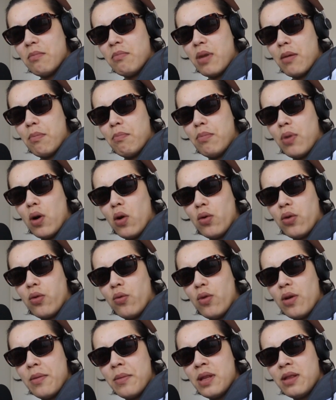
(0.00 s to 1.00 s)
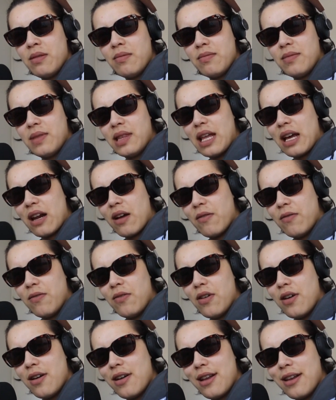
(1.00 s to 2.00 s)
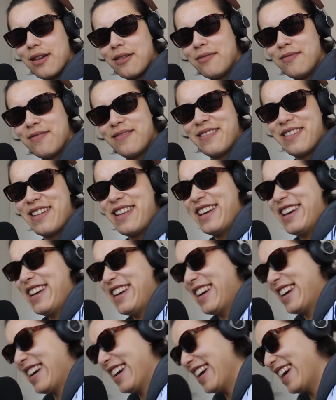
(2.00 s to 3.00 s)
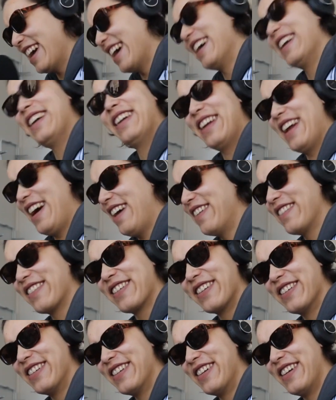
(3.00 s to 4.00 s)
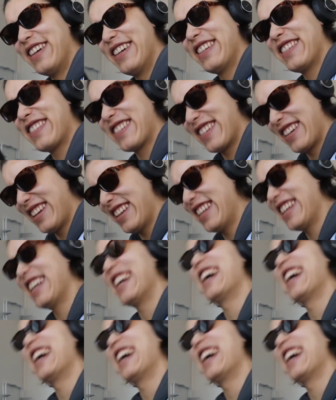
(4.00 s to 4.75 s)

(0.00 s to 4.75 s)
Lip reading: But both women that are fighting, now I'll go to Australia.